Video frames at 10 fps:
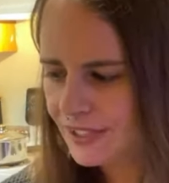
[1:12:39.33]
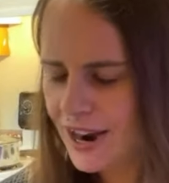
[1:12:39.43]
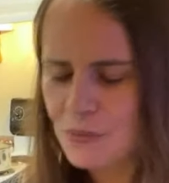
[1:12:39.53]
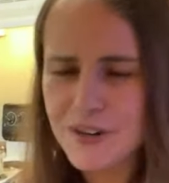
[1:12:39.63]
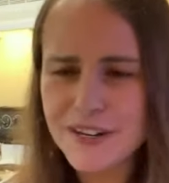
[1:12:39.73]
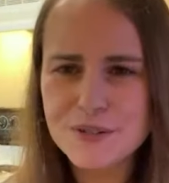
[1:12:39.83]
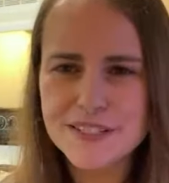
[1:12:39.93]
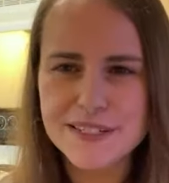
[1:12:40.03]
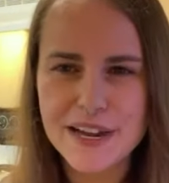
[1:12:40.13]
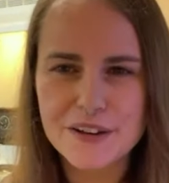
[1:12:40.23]
I want to go
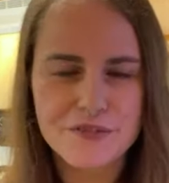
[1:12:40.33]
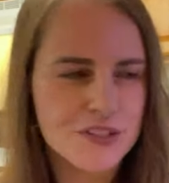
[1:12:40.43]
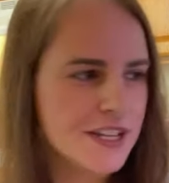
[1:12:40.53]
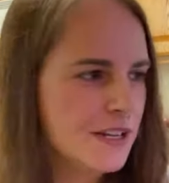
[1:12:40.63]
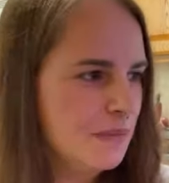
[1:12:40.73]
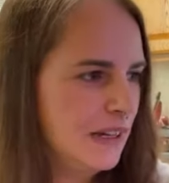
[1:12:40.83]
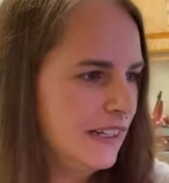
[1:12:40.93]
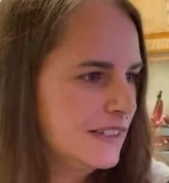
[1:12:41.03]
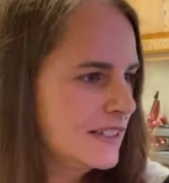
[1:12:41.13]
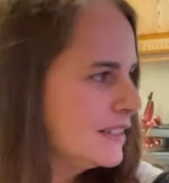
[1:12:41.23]
sit down for 10
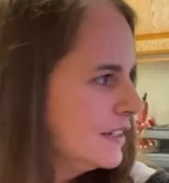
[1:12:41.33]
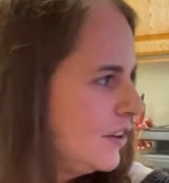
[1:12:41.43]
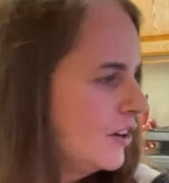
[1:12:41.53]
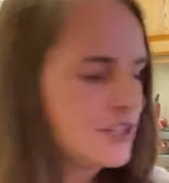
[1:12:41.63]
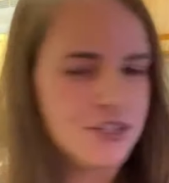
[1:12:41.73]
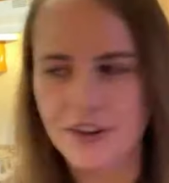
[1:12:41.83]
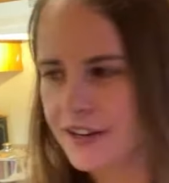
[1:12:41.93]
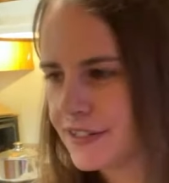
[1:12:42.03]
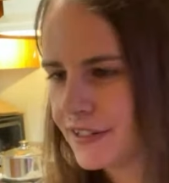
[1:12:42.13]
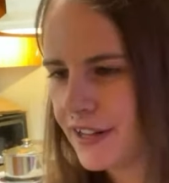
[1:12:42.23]
minutes and talk to you
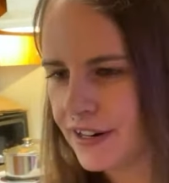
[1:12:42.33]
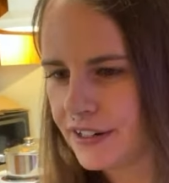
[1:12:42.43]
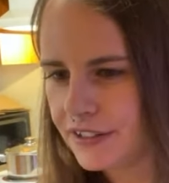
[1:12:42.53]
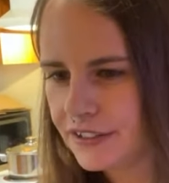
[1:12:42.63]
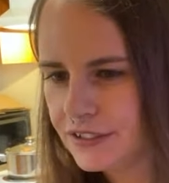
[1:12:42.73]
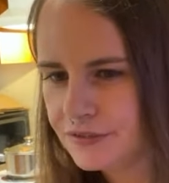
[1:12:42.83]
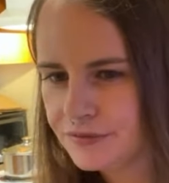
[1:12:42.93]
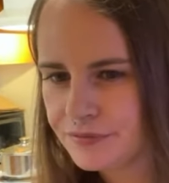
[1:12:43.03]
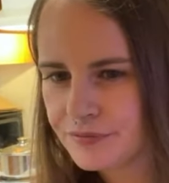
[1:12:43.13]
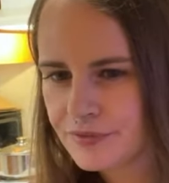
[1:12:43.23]
guys in there.
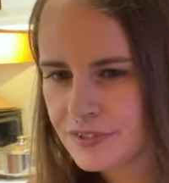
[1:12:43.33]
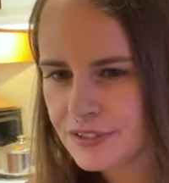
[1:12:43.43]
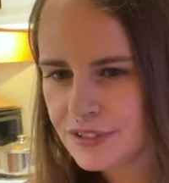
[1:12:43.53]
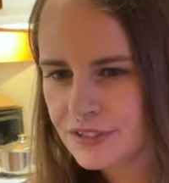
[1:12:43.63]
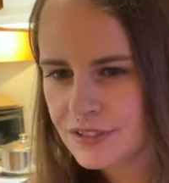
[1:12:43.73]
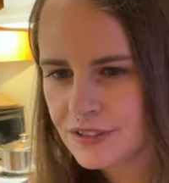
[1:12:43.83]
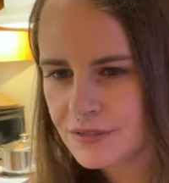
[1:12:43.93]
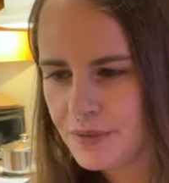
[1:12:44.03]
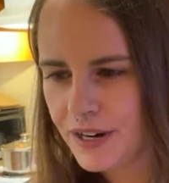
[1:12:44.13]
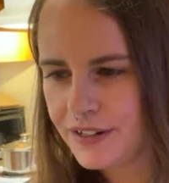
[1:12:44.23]

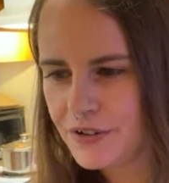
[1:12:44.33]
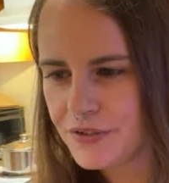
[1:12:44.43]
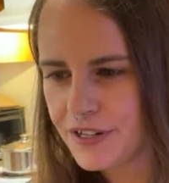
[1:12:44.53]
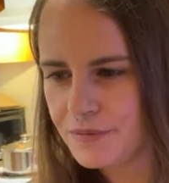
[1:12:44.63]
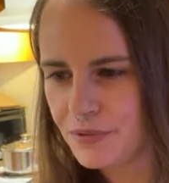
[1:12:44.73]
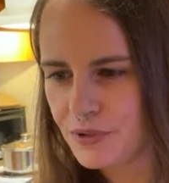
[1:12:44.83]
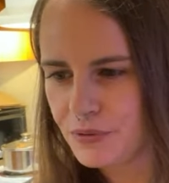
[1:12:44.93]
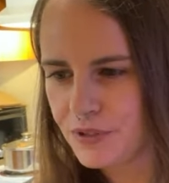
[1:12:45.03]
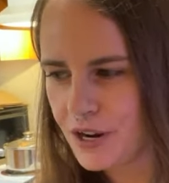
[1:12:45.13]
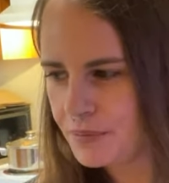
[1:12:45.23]
But I know the gimbal
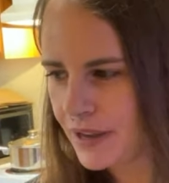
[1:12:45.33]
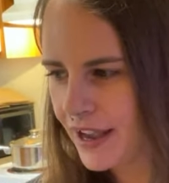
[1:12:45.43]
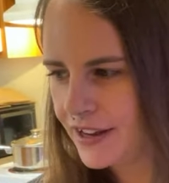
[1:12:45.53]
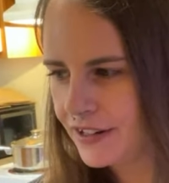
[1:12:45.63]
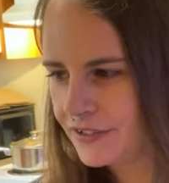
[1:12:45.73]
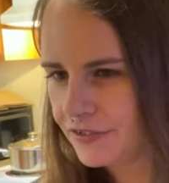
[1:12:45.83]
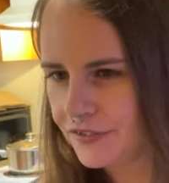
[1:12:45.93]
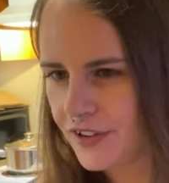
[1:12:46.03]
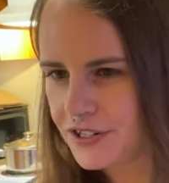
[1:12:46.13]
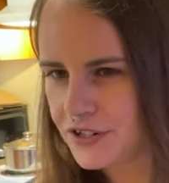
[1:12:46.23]
will not behave
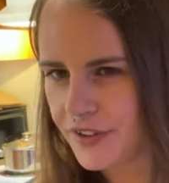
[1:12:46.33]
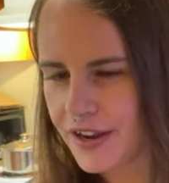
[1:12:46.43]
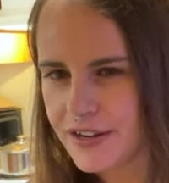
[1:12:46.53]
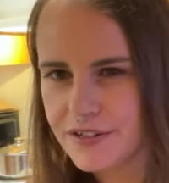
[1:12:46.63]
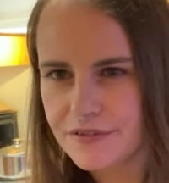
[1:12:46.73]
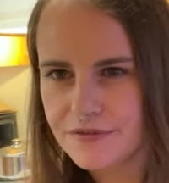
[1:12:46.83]
if I do that.